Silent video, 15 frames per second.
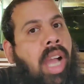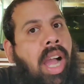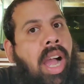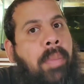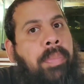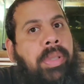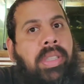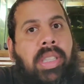the
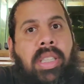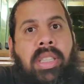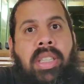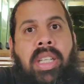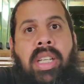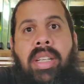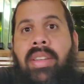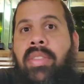opposite.
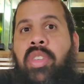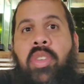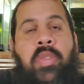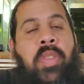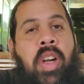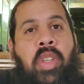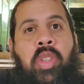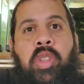You
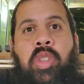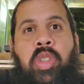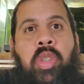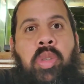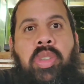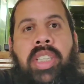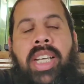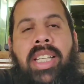found those
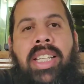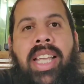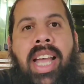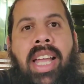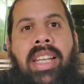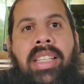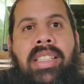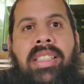two 10
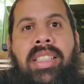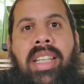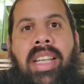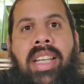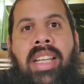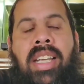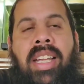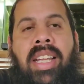gallons
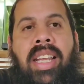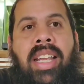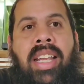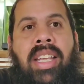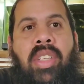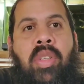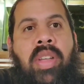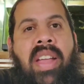
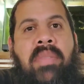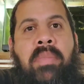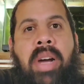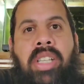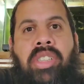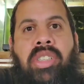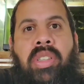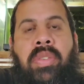and you have
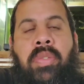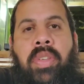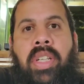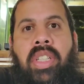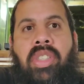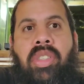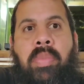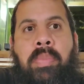monster
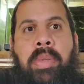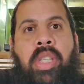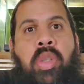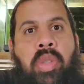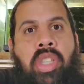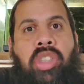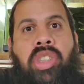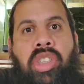fish, but
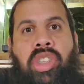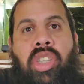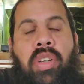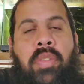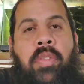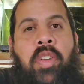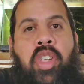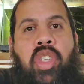there's a
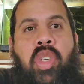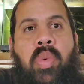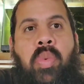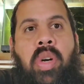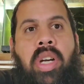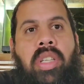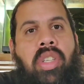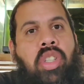certain fish you
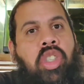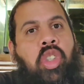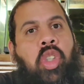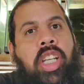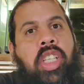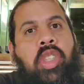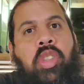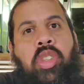want. You could
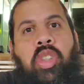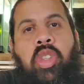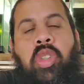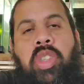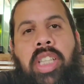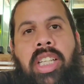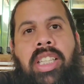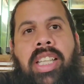trade those two
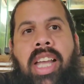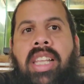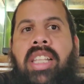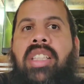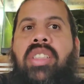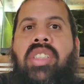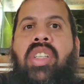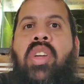10
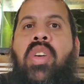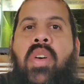gallons,